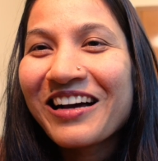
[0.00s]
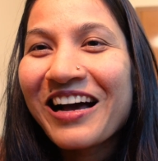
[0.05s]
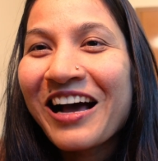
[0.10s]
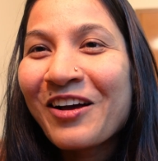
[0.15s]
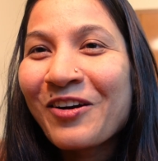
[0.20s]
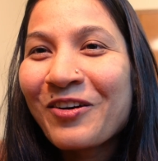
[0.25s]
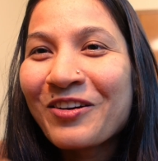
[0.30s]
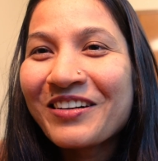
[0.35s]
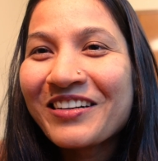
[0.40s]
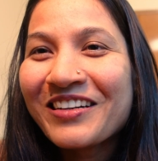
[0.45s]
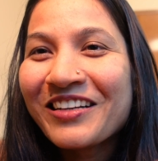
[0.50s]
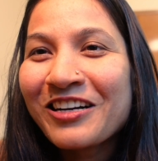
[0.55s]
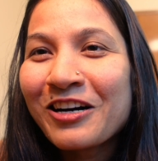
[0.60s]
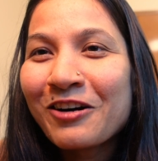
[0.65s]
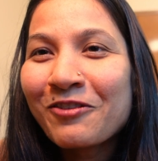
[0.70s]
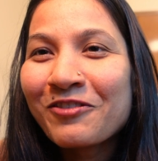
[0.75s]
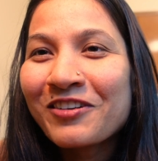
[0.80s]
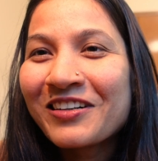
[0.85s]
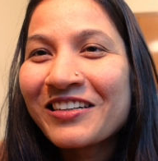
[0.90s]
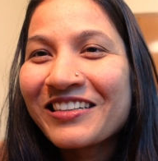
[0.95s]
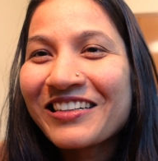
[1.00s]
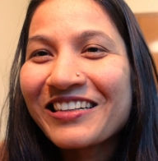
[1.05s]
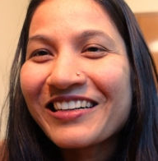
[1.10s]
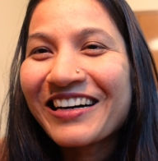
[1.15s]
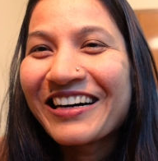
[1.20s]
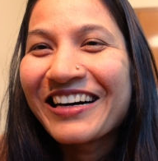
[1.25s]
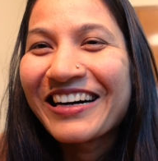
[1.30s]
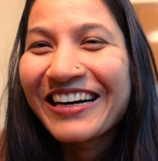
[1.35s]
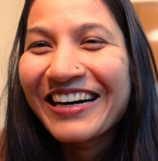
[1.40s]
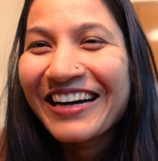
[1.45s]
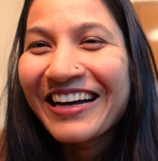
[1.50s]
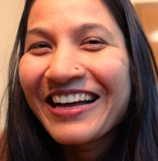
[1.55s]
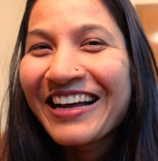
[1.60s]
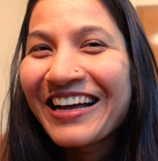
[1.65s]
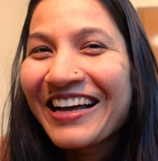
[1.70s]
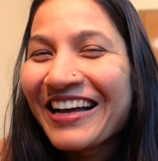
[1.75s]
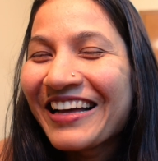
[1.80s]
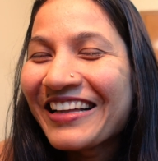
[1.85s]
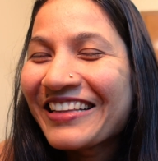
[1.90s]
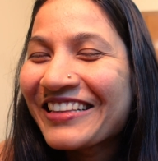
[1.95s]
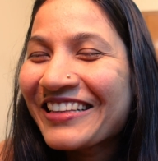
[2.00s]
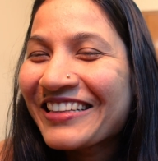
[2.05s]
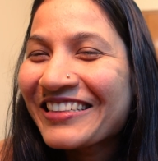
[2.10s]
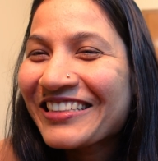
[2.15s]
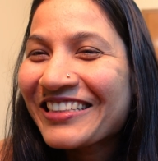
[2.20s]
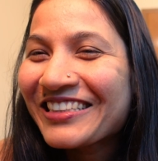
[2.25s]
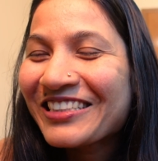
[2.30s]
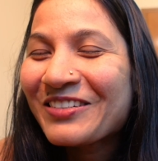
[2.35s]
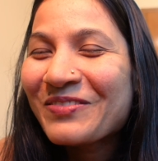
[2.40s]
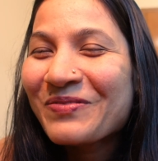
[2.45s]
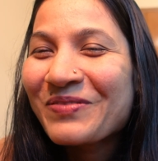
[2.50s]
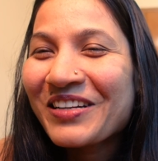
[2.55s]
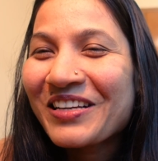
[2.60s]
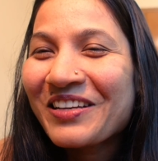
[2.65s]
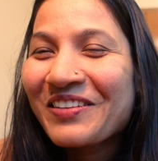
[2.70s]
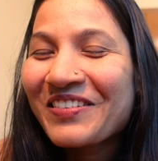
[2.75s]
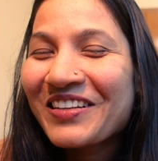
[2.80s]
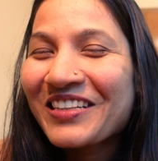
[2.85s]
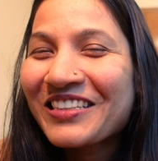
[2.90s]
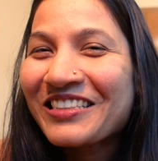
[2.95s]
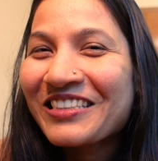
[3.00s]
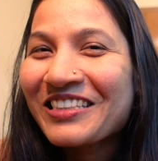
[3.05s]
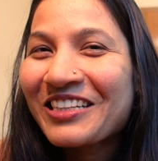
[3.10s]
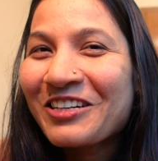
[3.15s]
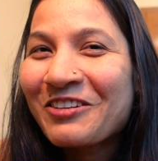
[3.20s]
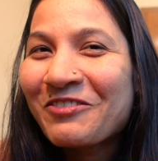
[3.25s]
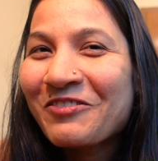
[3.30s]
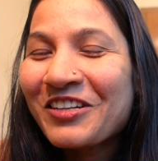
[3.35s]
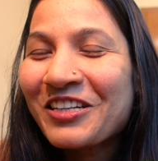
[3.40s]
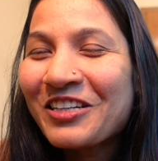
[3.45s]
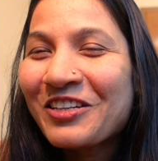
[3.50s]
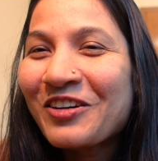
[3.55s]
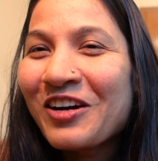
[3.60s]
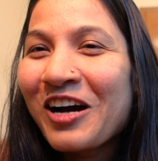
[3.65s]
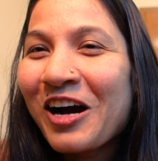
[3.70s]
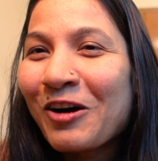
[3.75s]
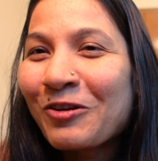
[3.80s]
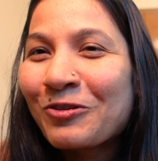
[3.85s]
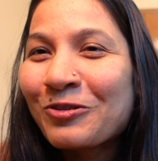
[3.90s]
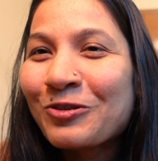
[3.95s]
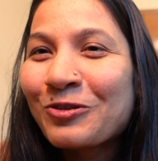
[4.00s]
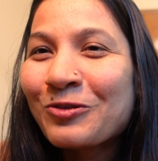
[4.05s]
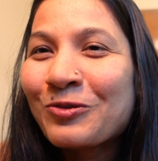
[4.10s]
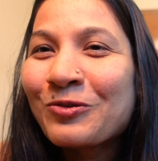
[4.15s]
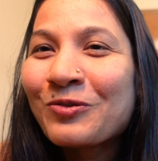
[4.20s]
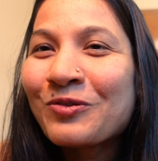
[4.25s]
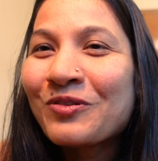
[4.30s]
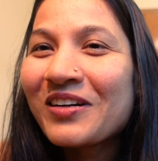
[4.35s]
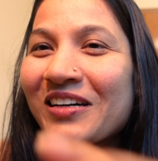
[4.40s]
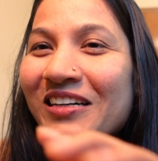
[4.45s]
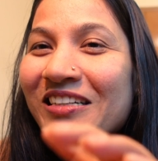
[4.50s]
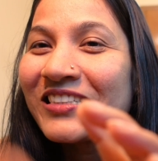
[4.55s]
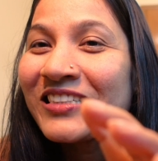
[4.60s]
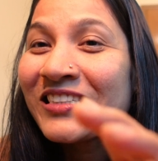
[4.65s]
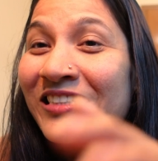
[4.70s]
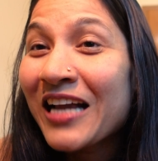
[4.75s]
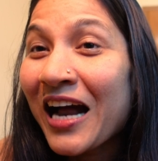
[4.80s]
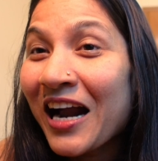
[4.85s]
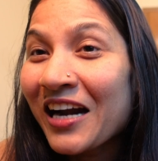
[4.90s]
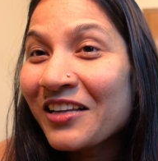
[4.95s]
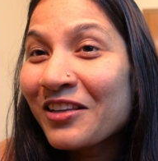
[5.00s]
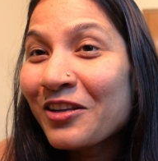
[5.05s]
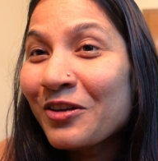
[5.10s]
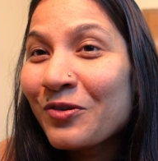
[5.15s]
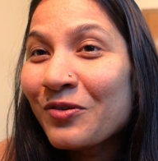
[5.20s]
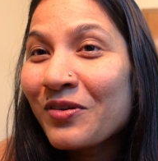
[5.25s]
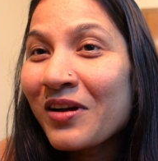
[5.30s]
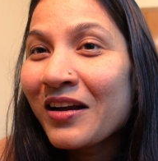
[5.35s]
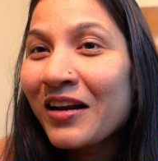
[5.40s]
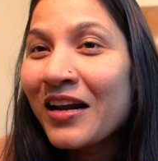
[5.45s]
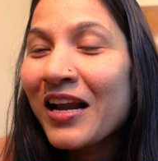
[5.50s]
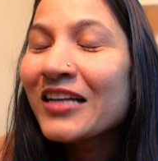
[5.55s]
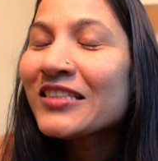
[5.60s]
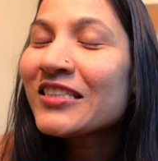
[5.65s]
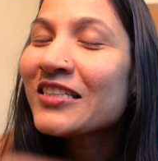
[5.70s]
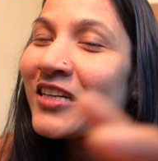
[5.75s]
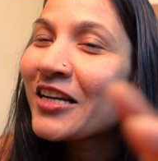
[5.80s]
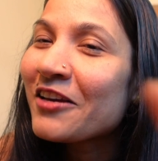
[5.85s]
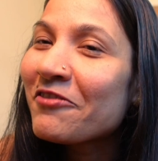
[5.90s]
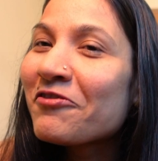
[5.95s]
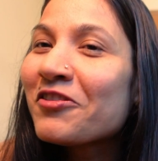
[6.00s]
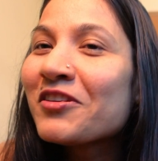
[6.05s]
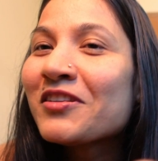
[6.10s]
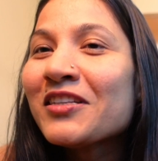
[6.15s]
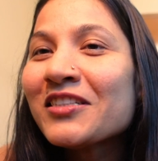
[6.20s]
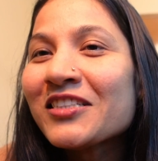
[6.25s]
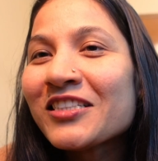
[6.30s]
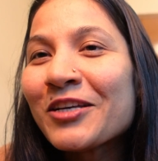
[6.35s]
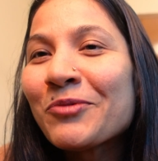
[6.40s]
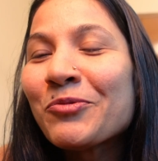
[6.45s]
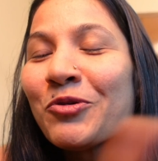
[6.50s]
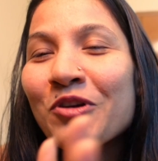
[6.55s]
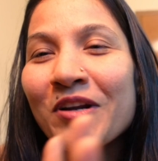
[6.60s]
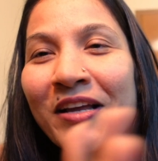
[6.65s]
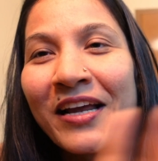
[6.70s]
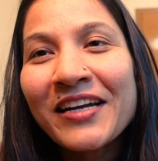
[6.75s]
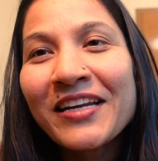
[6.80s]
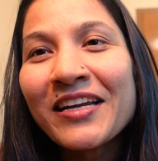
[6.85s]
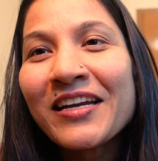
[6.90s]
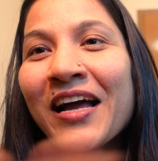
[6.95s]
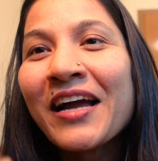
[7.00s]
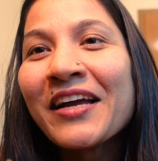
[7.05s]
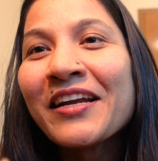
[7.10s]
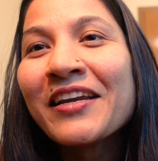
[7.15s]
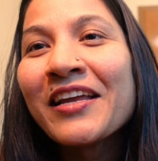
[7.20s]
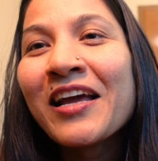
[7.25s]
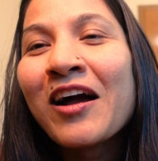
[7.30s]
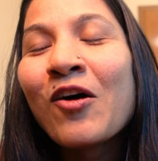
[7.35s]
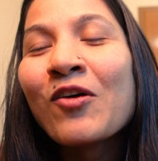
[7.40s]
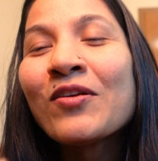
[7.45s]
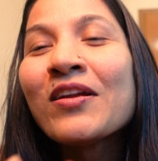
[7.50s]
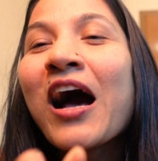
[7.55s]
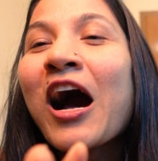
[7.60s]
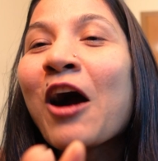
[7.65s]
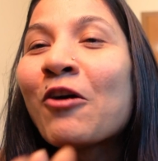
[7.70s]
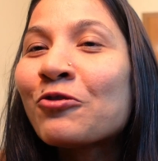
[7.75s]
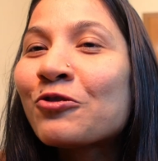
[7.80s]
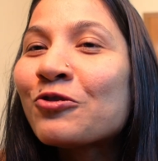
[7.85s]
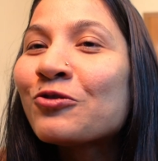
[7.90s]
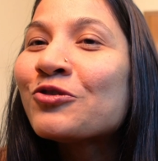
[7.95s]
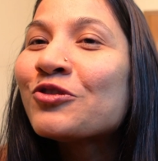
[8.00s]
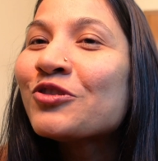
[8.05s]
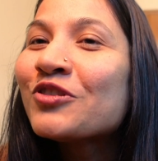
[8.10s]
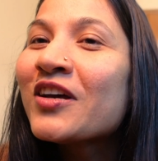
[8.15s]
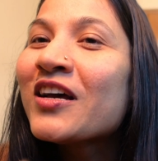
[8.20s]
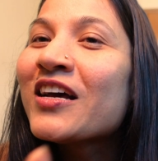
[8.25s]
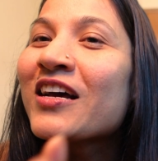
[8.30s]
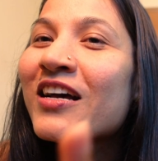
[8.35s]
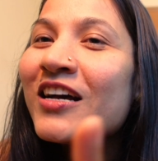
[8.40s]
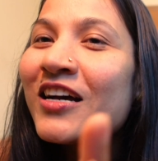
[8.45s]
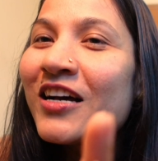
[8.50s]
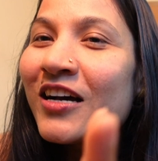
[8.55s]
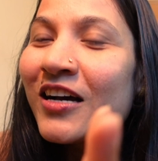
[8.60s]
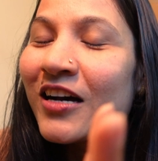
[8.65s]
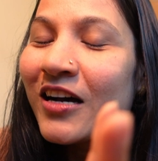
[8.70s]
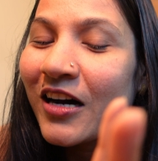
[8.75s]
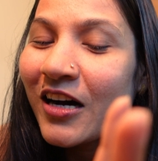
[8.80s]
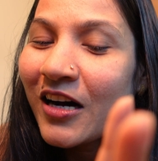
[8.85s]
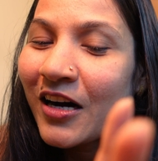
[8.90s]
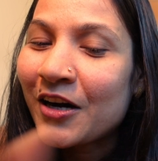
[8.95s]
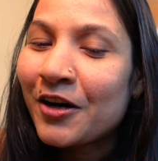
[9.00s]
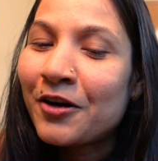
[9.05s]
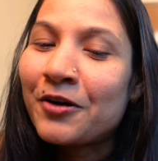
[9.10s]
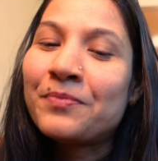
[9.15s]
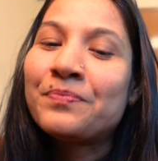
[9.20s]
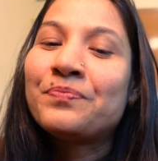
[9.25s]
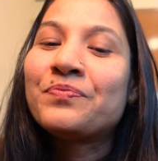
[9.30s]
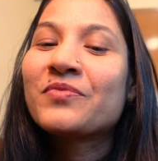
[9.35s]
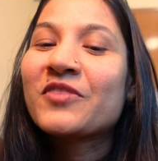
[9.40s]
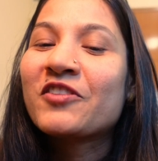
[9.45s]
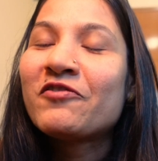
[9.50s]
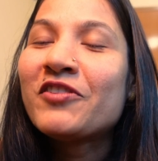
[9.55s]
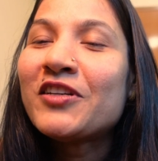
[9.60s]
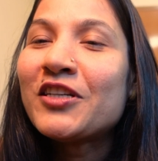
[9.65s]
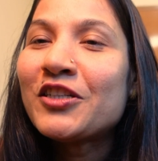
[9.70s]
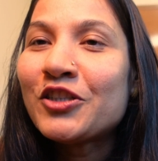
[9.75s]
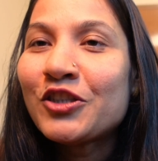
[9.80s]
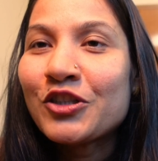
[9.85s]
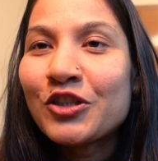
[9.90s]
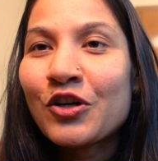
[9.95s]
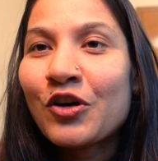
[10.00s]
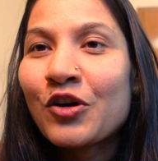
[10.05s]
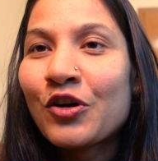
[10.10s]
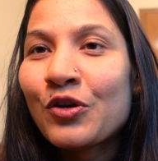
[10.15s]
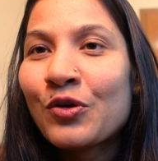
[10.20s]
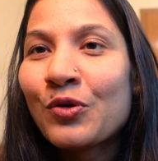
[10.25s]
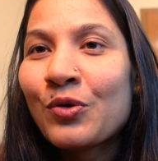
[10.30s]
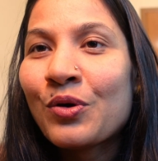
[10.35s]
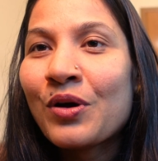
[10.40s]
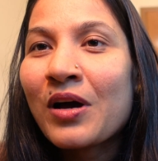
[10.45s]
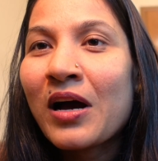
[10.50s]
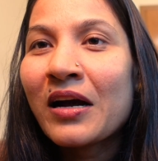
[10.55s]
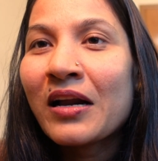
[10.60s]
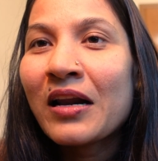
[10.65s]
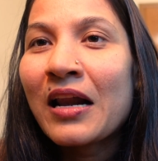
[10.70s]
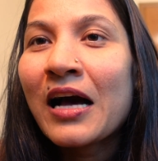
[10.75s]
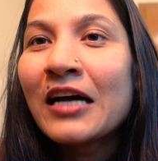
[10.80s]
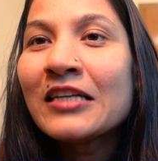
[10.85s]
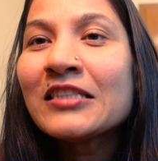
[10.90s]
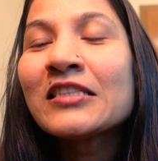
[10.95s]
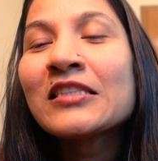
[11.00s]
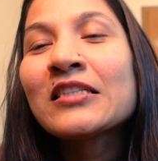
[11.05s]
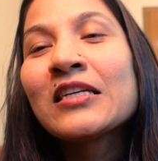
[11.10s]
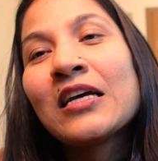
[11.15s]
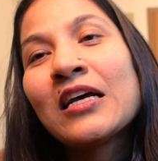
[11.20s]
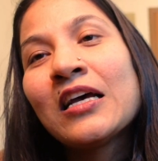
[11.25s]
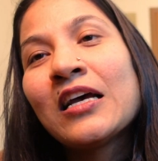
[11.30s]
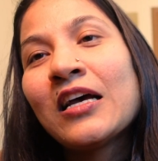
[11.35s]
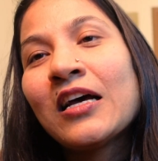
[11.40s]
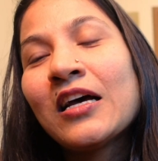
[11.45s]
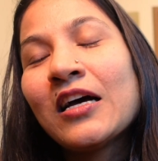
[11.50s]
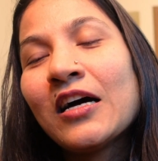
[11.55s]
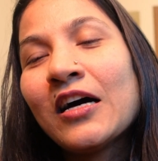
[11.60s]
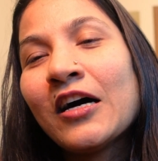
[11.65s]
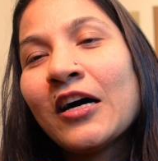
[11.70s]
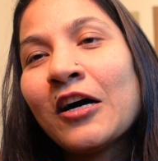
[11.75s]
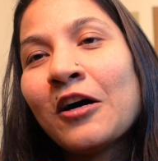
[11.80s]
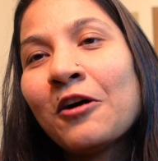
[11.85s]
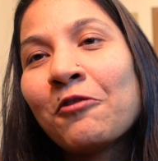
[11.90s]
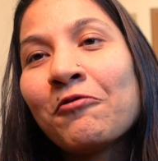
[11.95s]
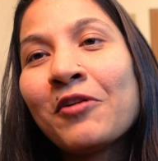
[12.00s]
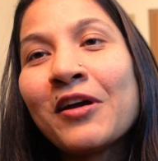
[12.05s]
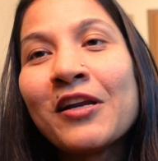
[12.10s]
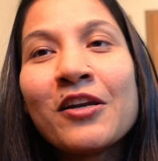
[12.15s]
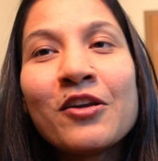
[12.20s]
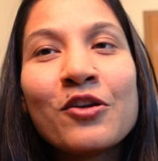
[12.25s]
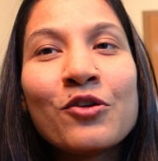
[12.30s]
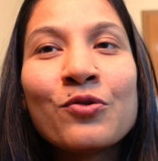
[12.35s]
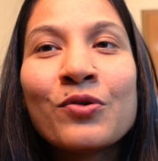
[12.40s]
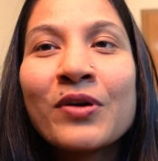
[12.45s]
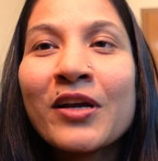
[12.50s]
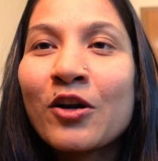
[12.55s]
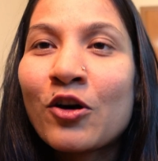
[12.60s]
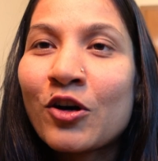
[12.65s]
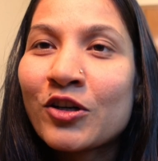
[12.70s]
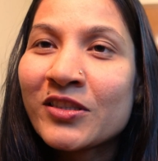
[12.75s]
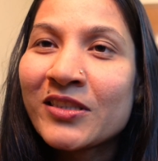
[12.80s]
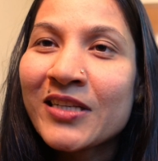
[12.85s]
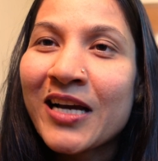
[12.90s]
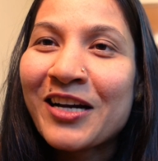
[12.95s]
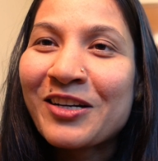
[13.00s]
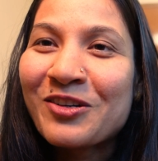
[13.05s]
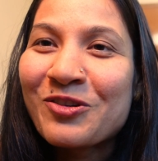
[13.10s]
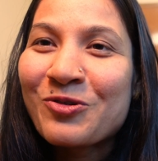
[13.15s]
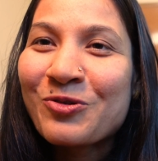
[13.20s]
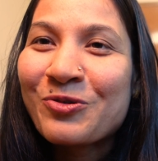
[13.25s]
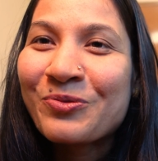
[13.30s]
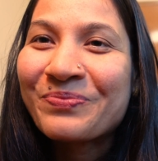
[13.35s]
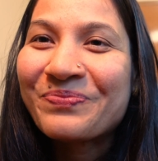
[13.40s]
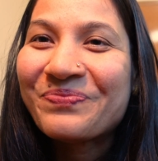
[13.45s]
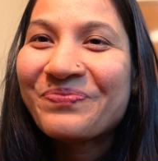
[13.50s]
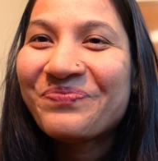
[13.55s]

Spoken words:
I already covered this in the previous video, how to start the yoga class. Refer the same, you'll get an idea on how to finish your yoga class when you cannot chant Om.